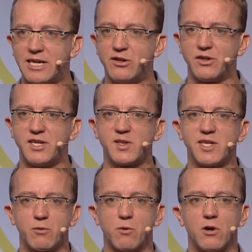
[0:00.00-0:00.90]
in the
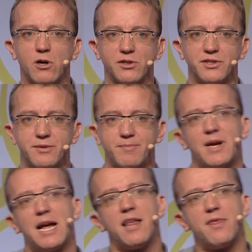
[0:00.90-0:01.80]
Disney world.
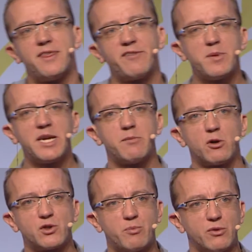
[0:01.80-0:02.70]
And they've been
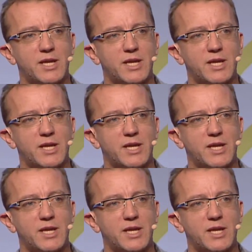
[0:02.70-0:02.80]
able to put